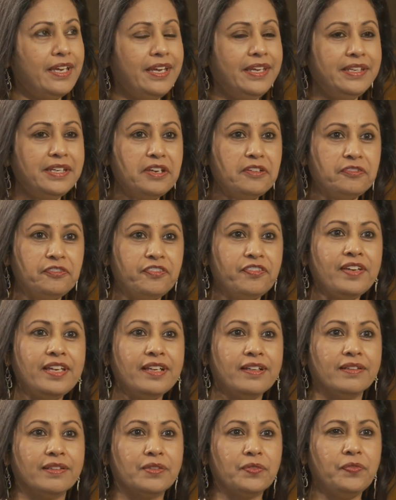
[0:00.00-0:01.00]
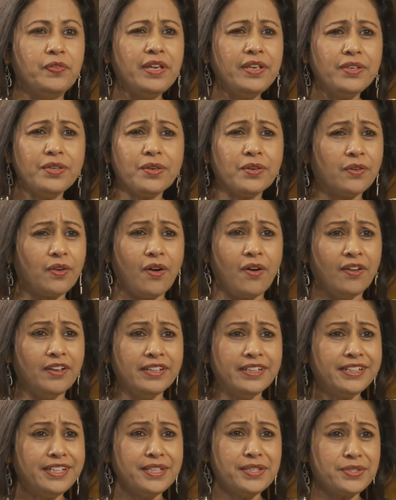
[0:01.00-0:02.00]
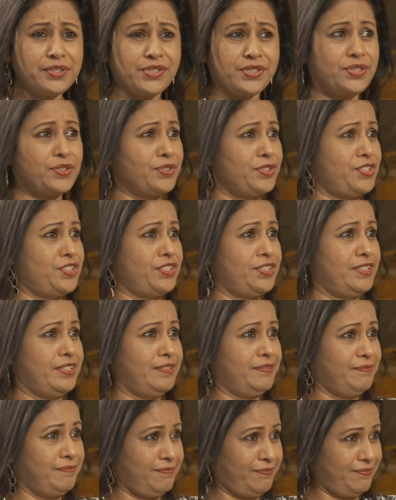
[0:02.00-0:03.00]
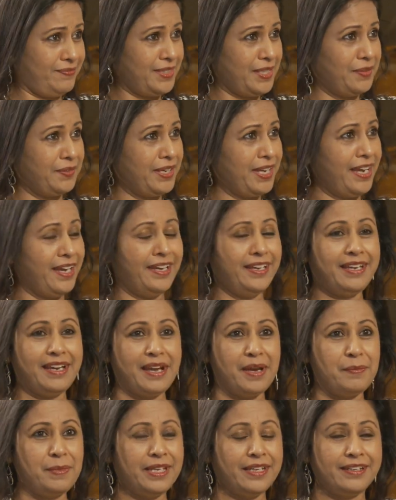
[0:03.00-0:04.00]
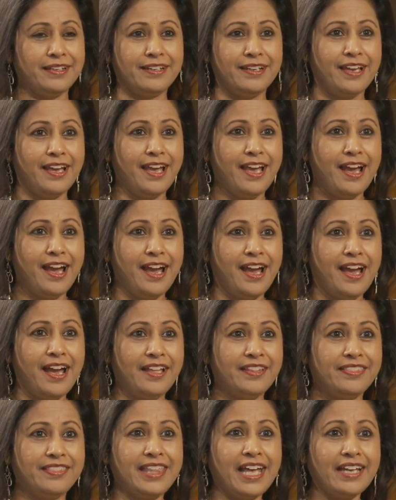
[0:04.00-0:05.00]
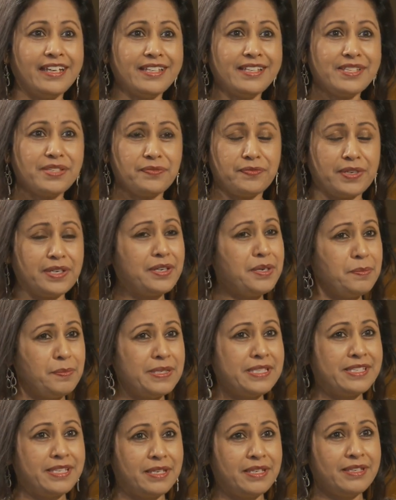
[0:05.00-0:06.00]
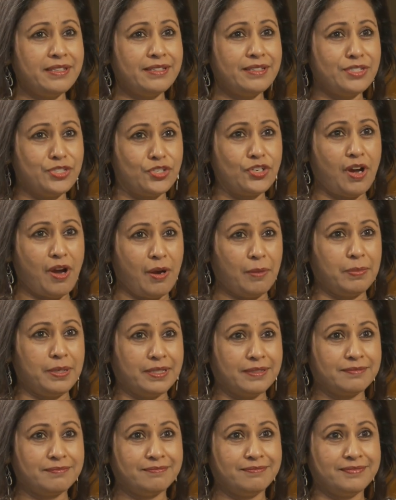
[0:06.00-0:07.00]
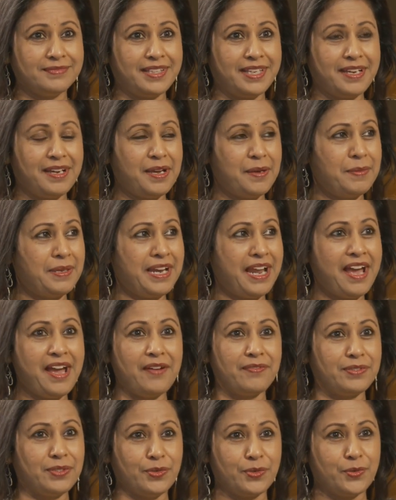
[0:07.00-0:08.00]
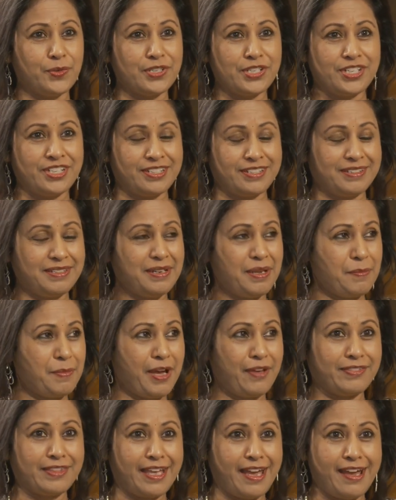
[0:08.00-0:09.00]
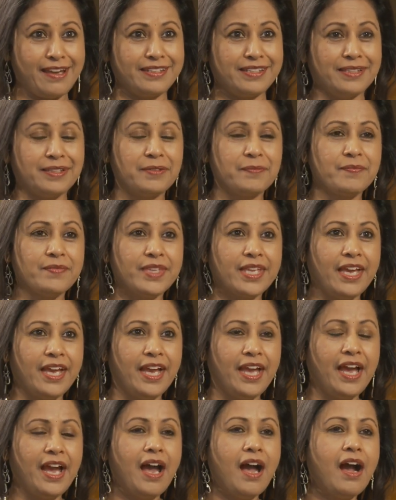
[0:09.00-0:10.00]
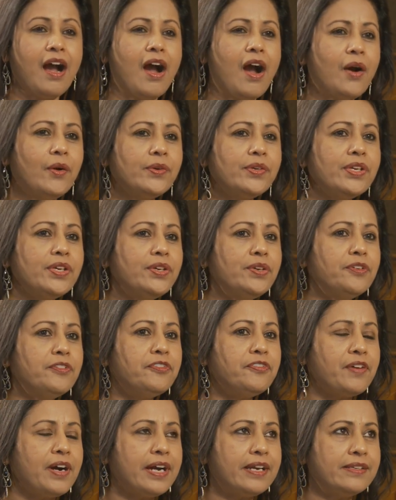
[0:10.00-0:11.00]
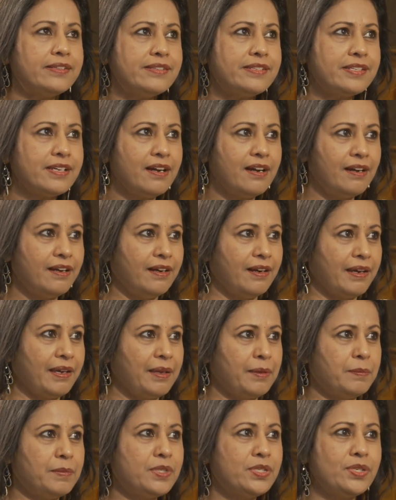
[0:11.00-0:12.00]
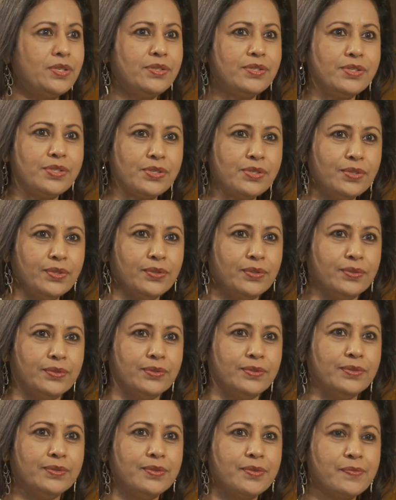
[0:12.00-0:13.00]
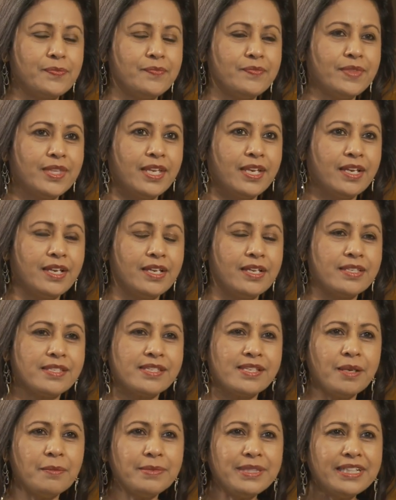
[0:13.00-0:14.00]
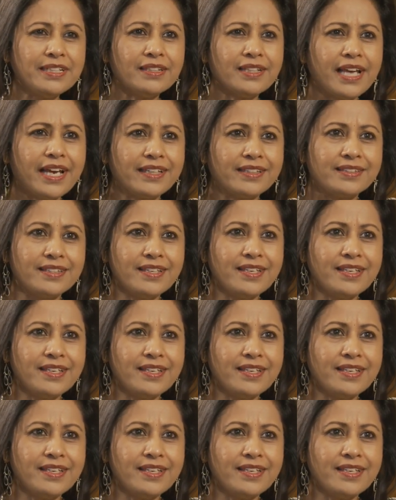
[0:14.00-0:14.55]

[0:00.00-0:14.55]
in a field when you're already a surgeon, okay, I mean, that is a very busy job. I mean, I have no question about that. How do you find time to do something like